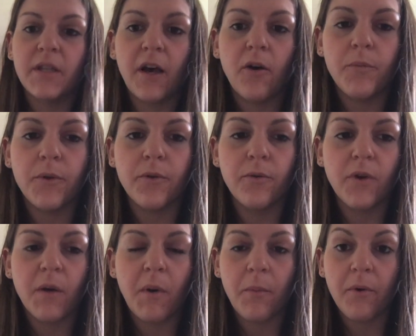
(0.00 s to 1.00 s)
to help you
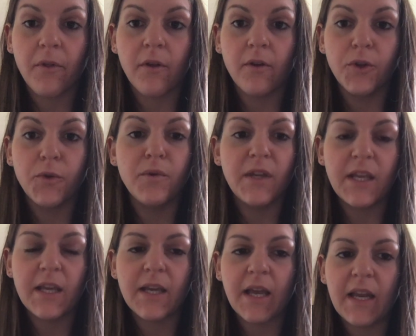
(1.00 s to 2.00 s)
come up with a
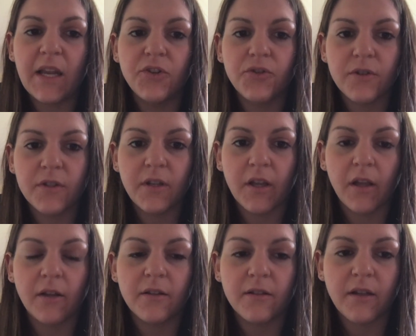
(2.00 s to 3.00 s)
unique and
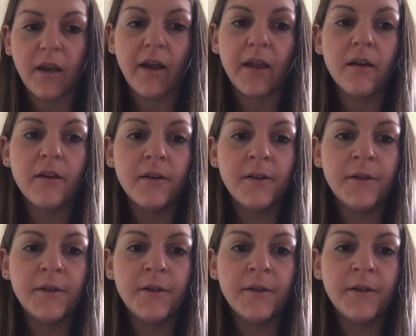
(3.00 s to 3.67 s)
interesting design.